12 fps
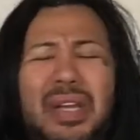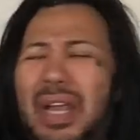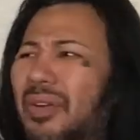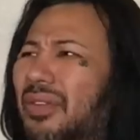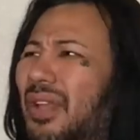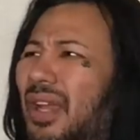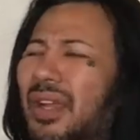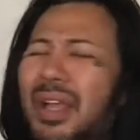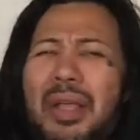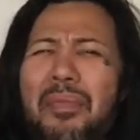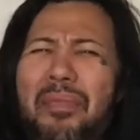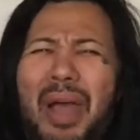And I was like,
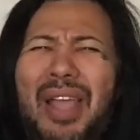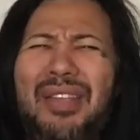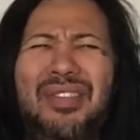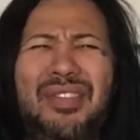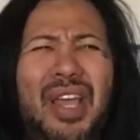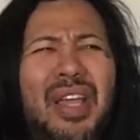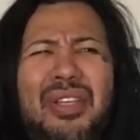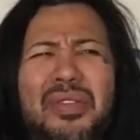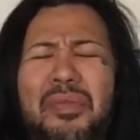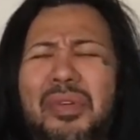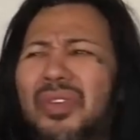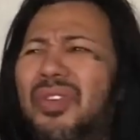
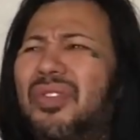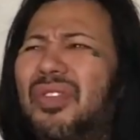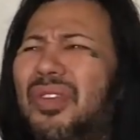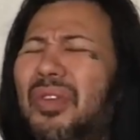bisexuals?